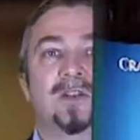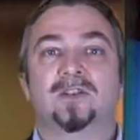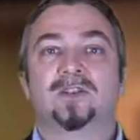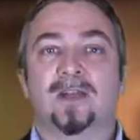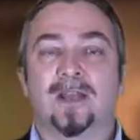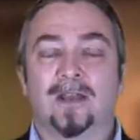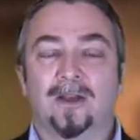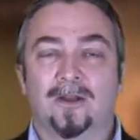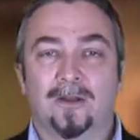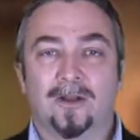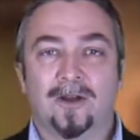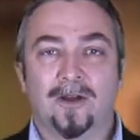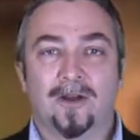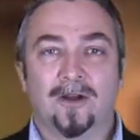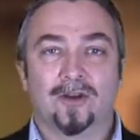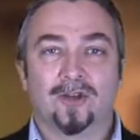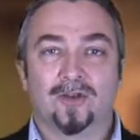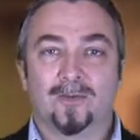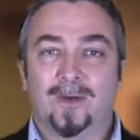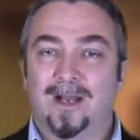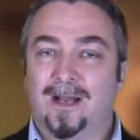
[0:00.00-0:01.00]
Staying at
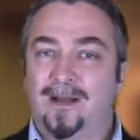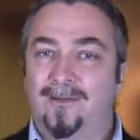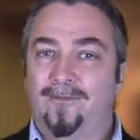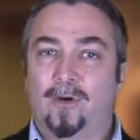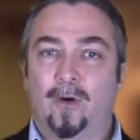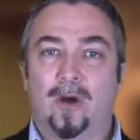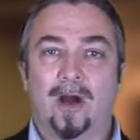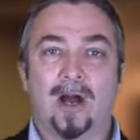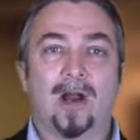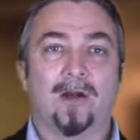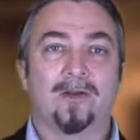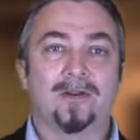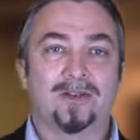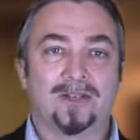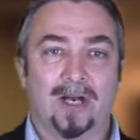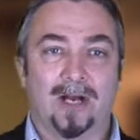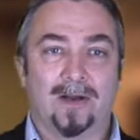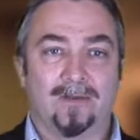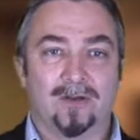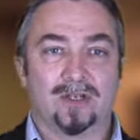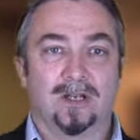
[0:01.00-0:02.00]
lagers, we have O'Hara's
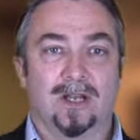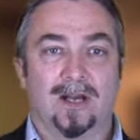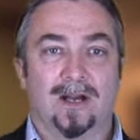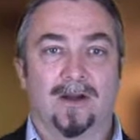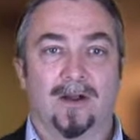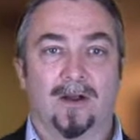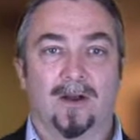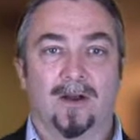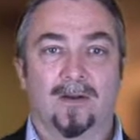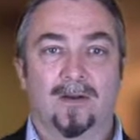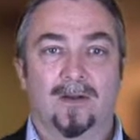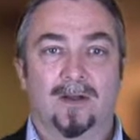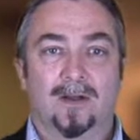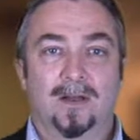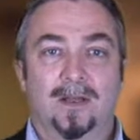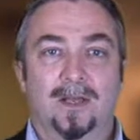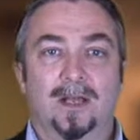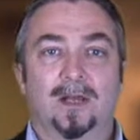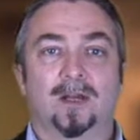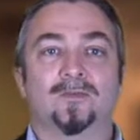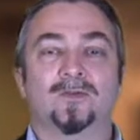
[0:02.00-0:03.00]
Irish Lager.
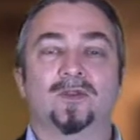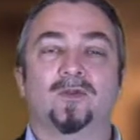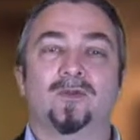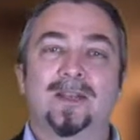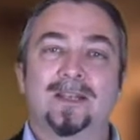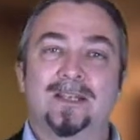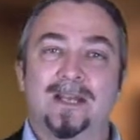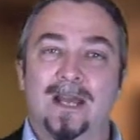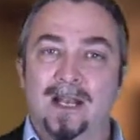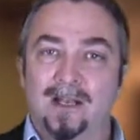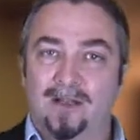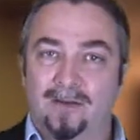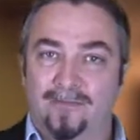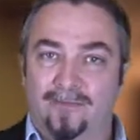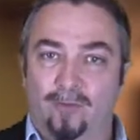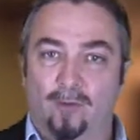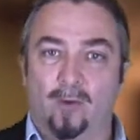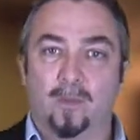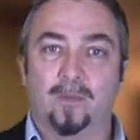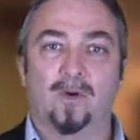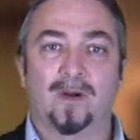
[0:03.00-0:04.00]
It comes to retail at
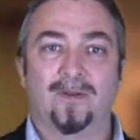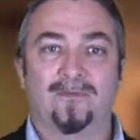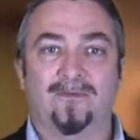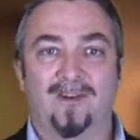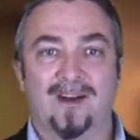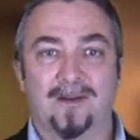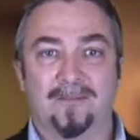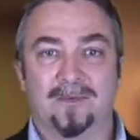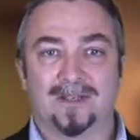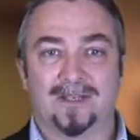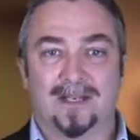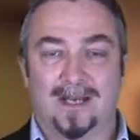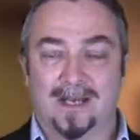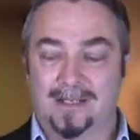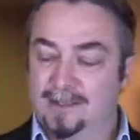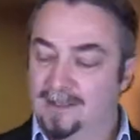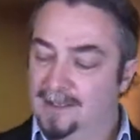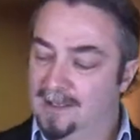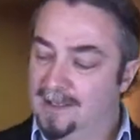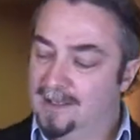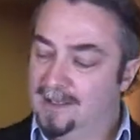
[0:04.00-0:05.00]

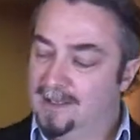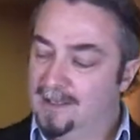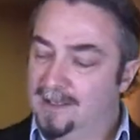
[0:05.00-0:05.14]
4.5%.